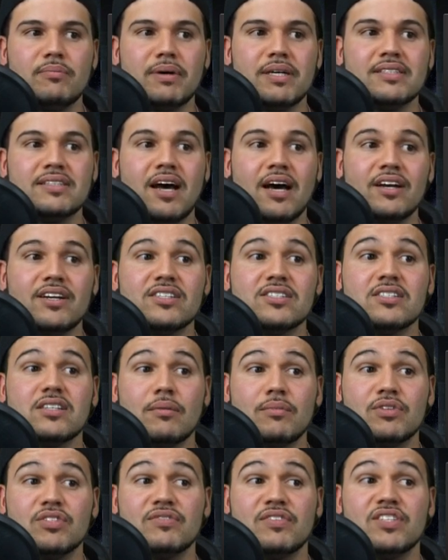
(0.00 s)
by Donna
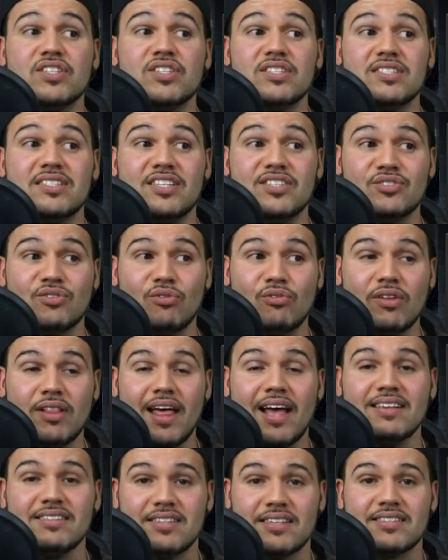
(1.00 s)
Summer's vintage disco
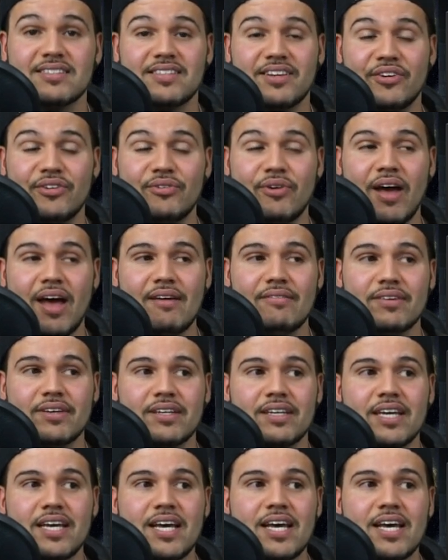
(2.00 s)
classics. There you have it.